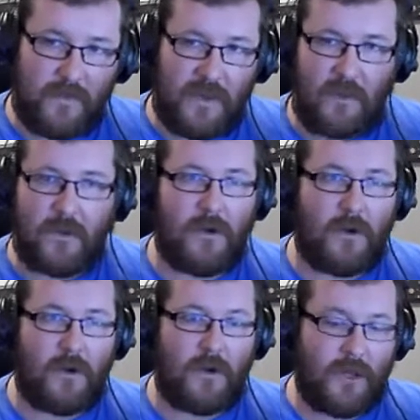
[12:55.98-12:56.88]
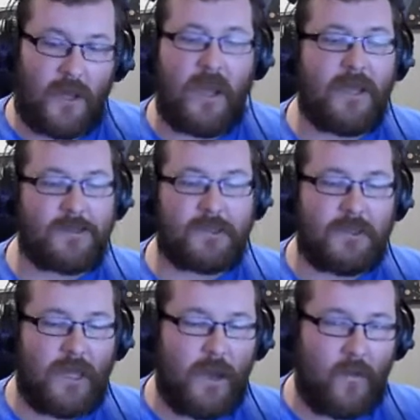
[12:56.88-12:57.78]
pure
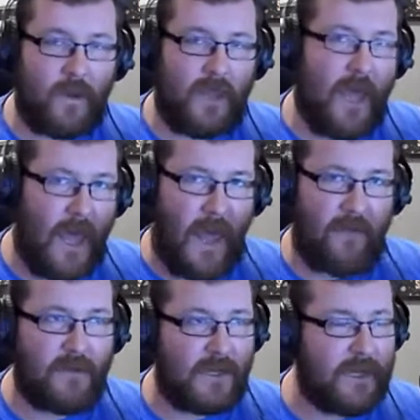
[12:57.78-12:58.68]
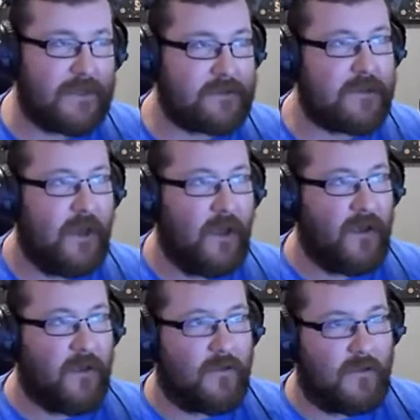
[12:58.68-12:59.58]
connection that we have as
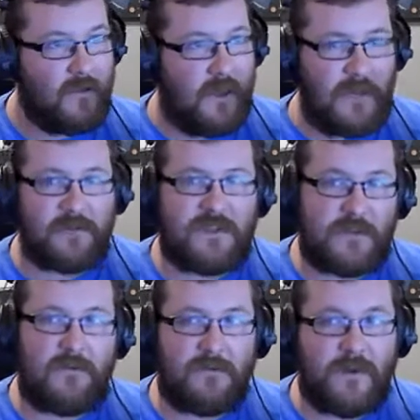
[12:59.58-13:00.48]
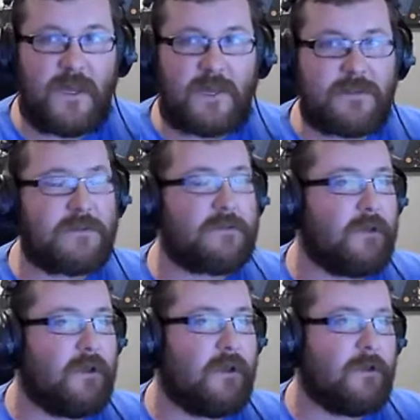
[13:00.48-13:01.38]
the MCU
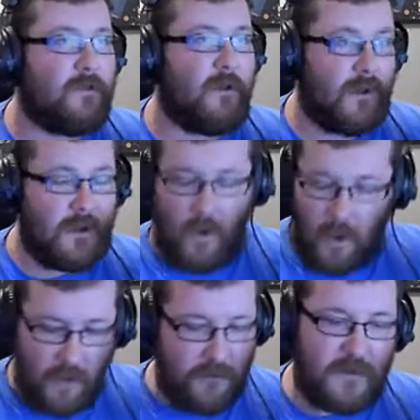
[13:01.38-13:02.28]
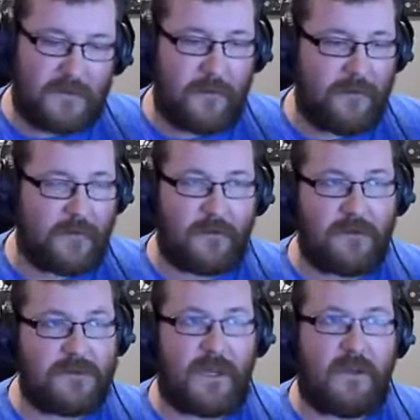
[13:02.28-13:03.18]
fans and all of those movies for
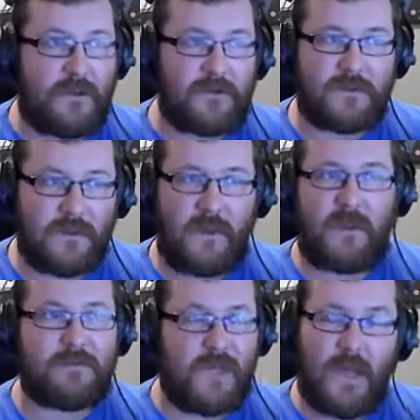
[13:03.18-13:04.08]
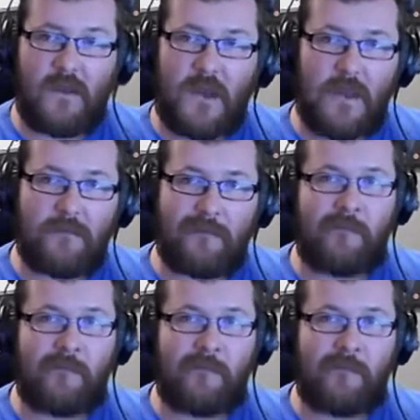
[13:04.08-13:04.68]
those 10 years leading up to Endgame.